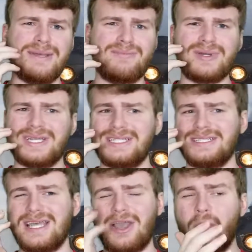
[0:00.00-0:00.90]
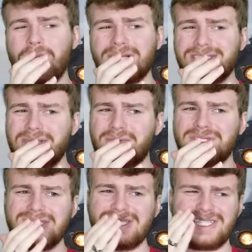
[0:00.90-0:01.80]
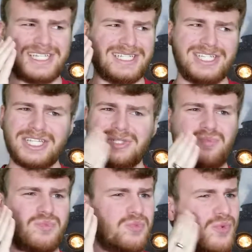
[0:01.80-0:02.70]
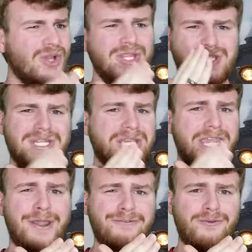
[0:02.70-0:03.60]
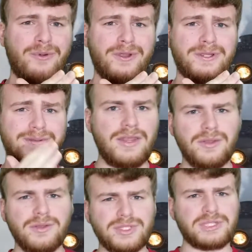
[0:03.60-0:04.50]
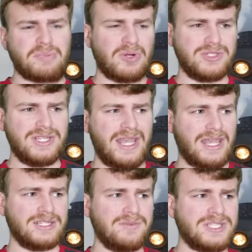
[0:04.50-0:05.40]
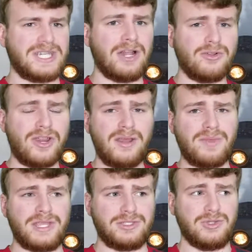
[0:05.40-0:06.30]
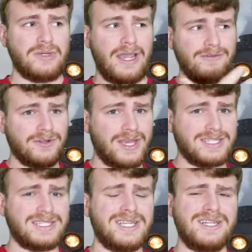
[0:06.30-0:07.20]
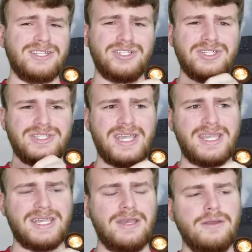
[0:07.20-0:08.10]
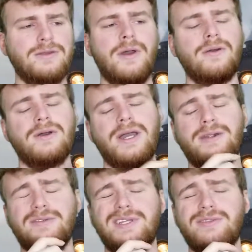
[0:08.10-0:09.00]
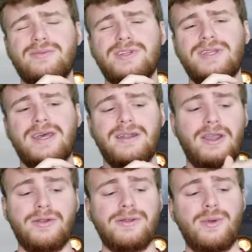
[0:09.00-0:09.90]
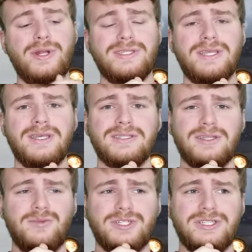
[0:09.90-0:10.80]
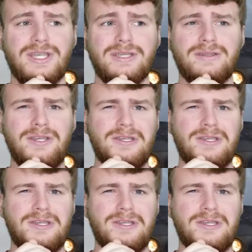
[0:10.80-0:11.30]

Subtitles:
but that opening sequence, I just really didn't care for it. And then there's this person that hands him this telegram like soon after that scene, and he's just like, no, I don't need to read that. I already know what it says. I'm just like,